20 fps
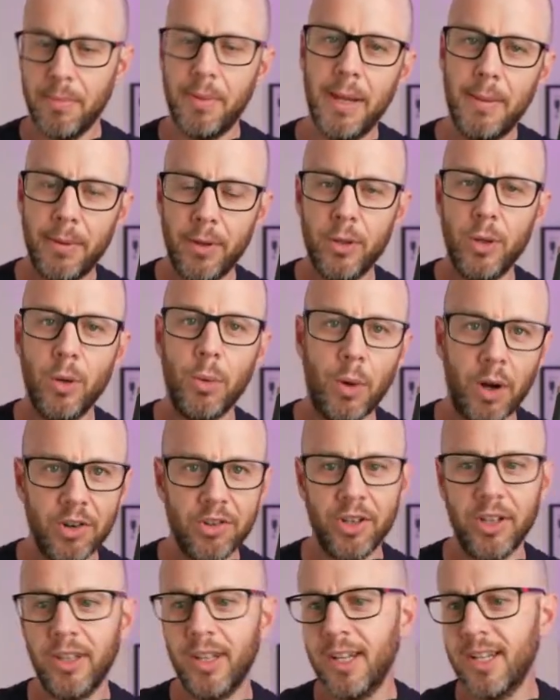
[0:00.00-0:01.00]
People who are
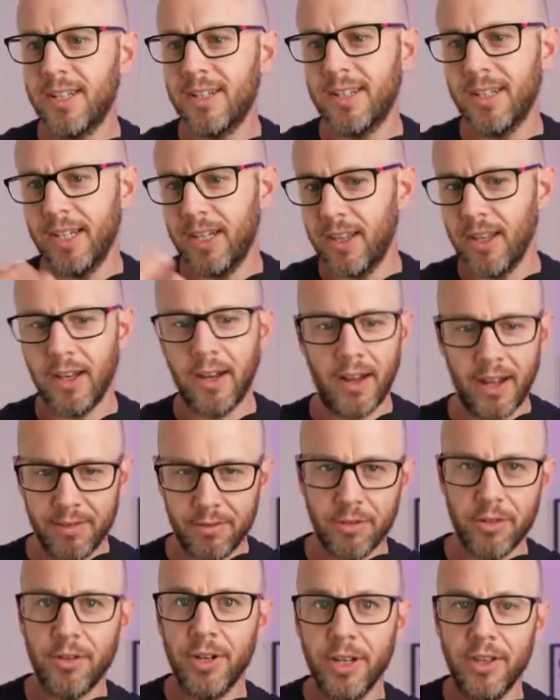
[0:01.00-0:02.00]
watching this, either live
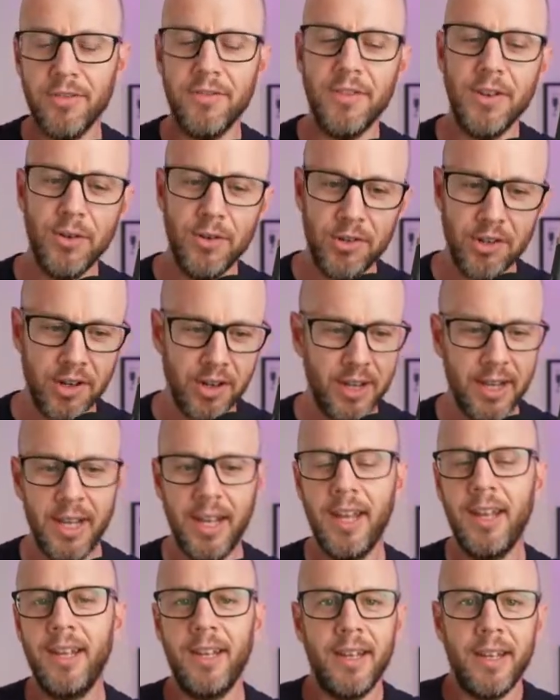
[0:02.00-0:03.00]
or in the future,
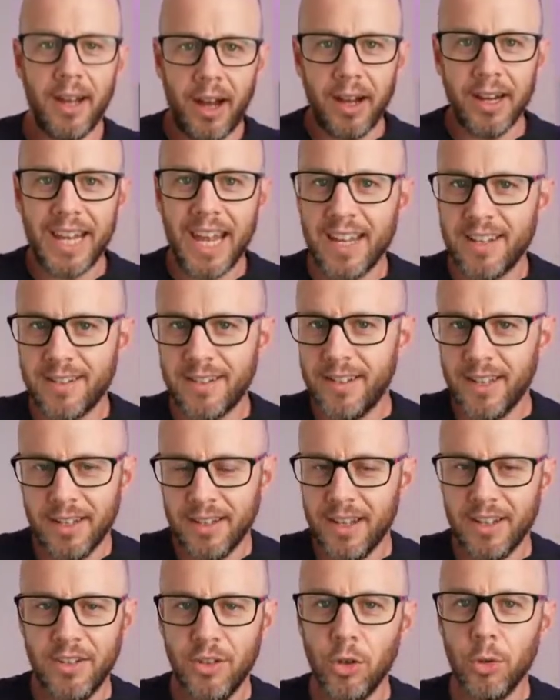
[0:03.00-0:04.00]
I guess
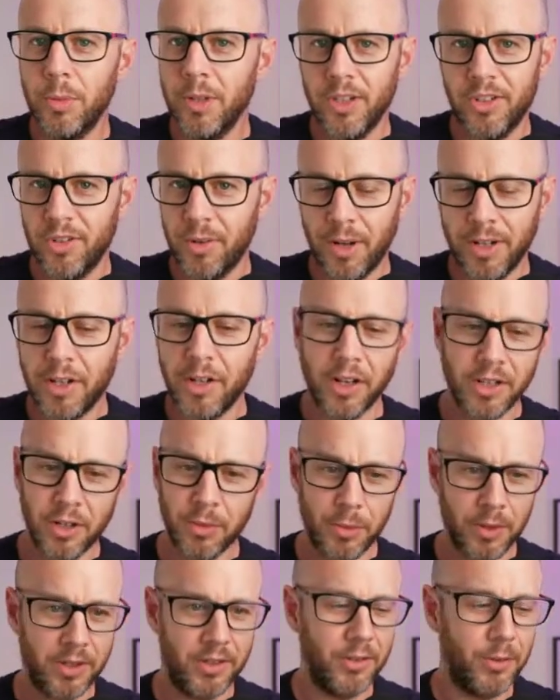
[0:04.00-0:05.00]
there's normally some, I don't know
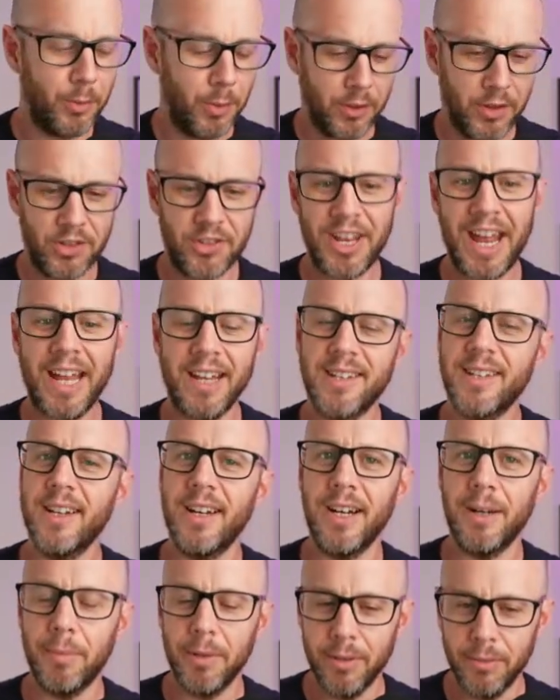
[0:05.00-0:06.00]
what the stats
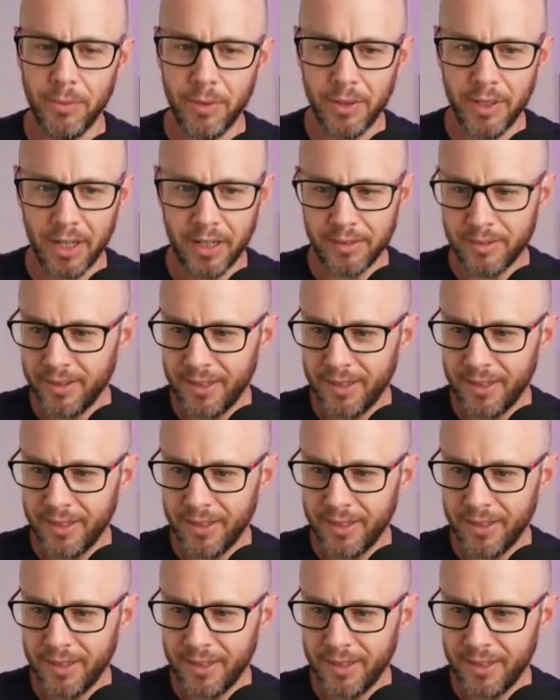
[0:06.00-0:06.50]
are, but, you know,